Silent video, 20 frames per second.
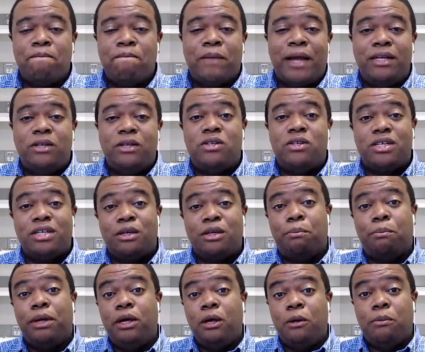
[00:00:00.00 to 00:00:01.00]
and you send
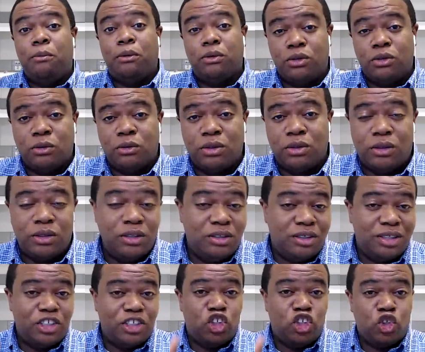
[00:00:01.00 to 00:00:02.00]
people to it, or you
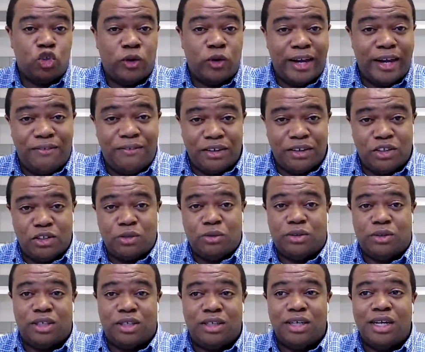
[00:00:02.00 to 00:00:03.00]
send traffic to
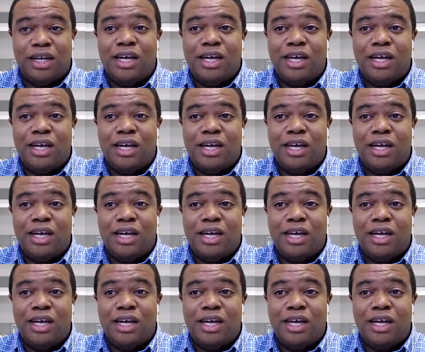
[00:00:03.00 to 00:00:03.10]
it.